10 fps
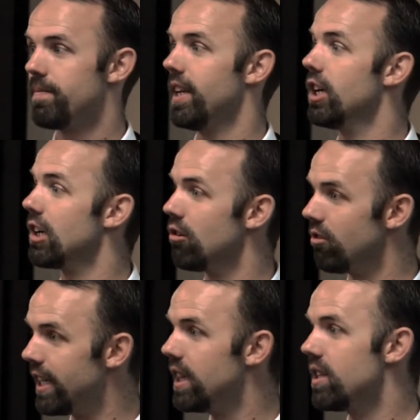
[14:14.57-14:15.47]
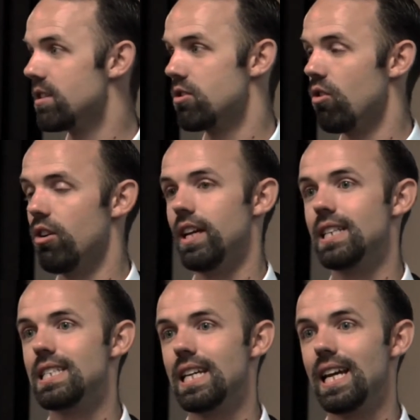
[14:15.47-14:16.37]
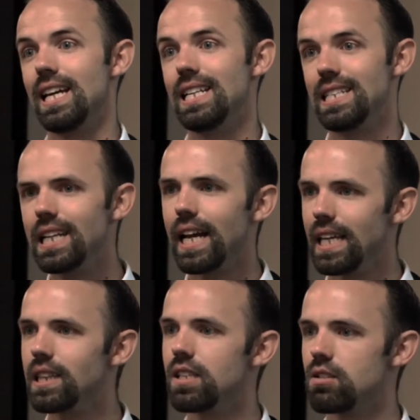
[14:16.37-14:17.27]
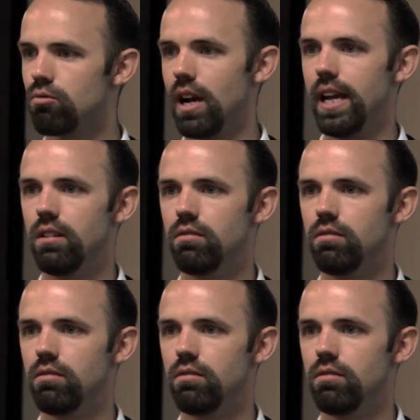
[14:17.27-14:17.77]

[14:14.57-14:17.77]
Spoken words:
And you're going to read the story and say, did I get this right?